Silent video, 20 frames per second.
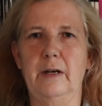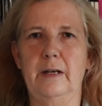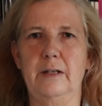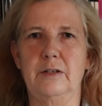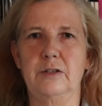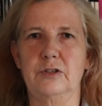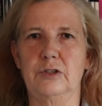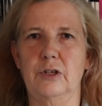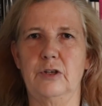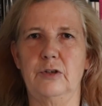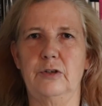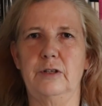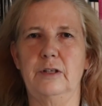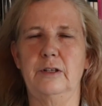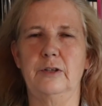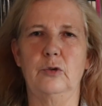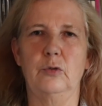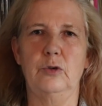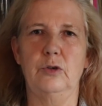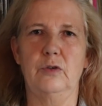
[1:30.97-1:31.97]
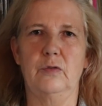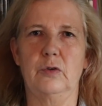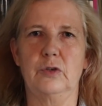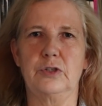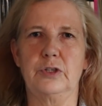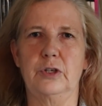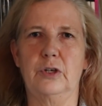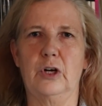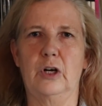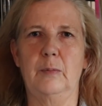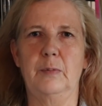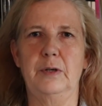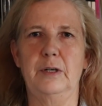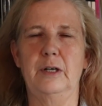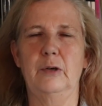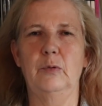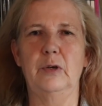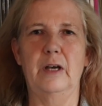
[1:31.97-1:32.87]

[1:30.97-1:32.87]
at the Southern Illinois University Carbondale.